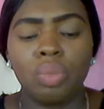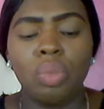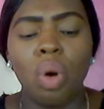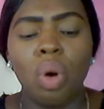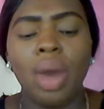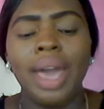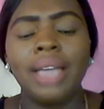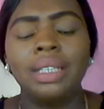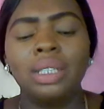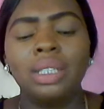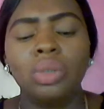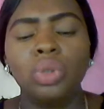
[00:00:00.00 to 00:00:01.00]
More
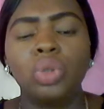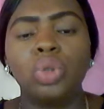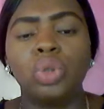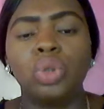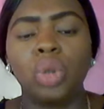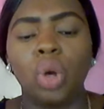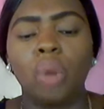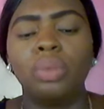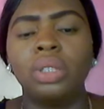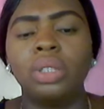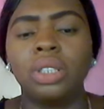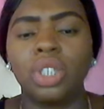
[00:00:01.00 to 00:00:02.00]
NGOs should take up
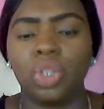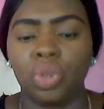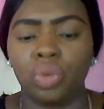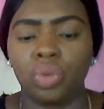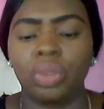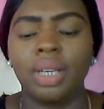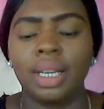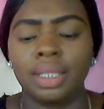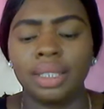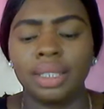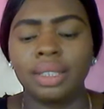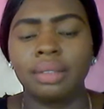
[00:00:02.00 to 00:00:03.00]
this issue.
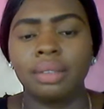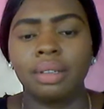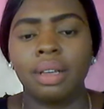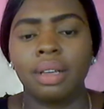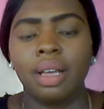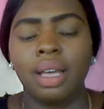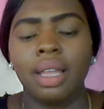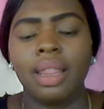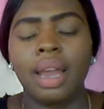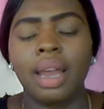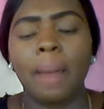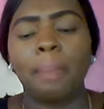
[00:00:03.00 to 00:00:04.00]
Yes,
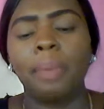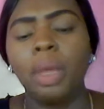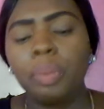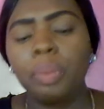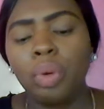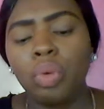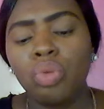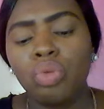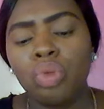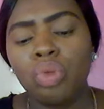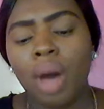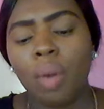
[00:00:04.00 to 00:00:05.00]
there are
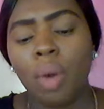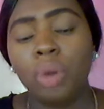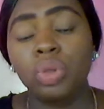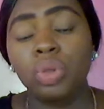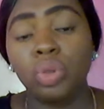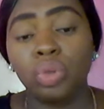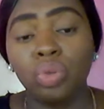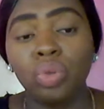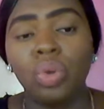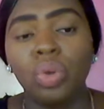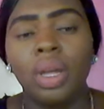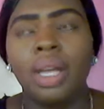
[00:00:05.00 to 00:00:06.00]
people who are well to
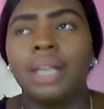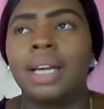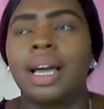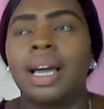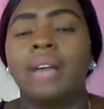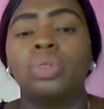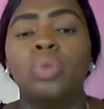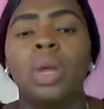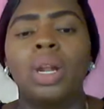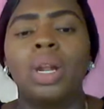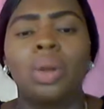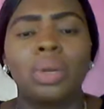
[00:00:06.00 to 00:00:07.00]
do that can
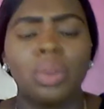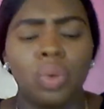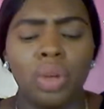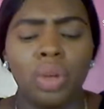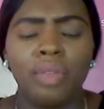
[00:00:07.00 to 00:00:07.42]
do a lot.